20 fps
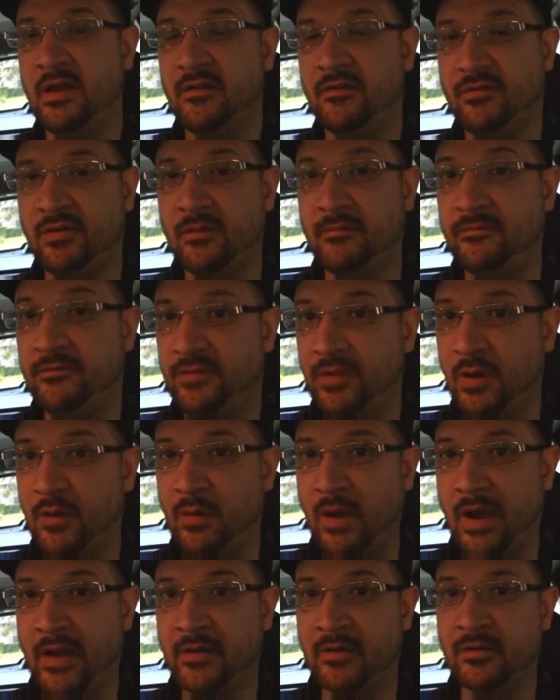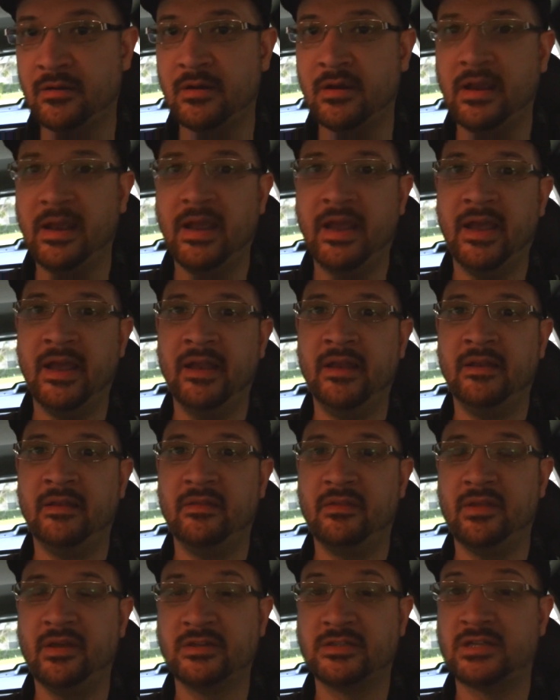from Flo Rida,
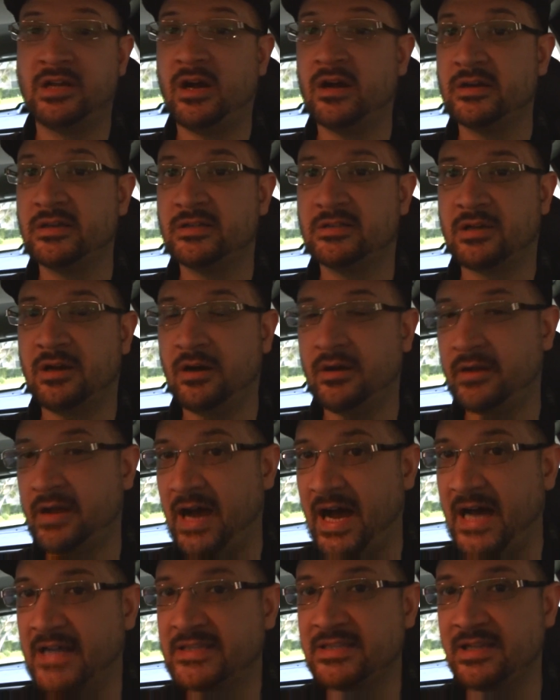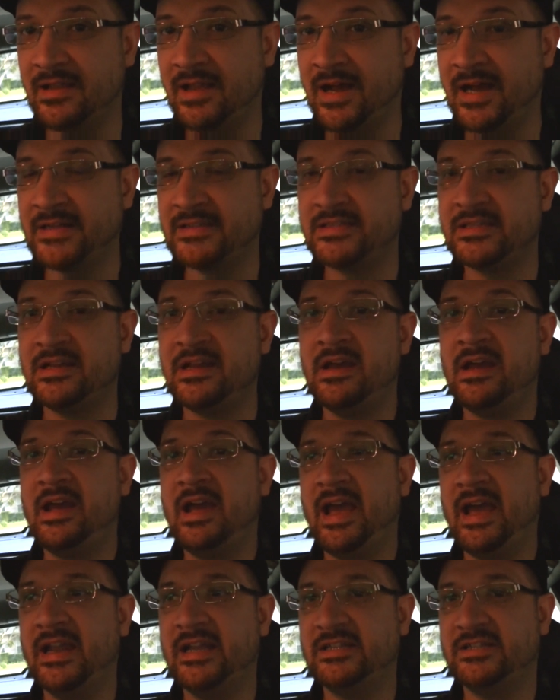and the song is called Ocelots.
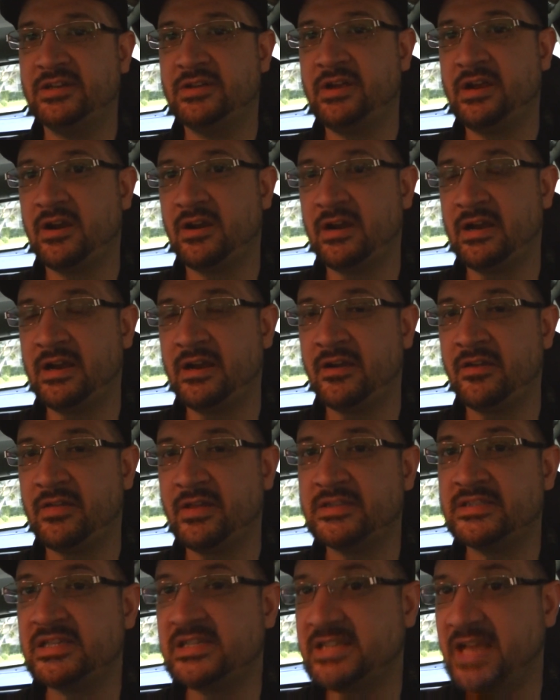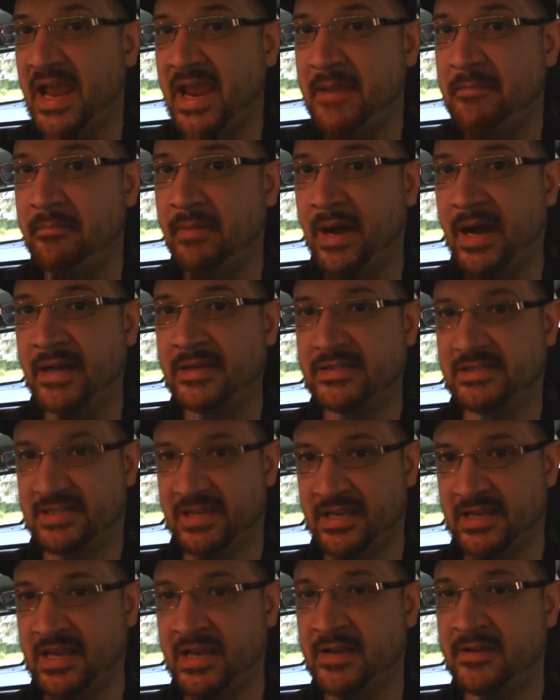And as you hear here, this is Aimbot
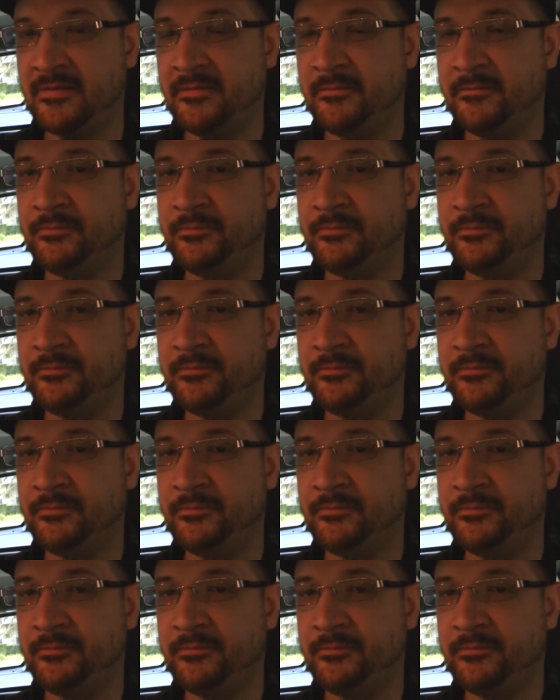singing.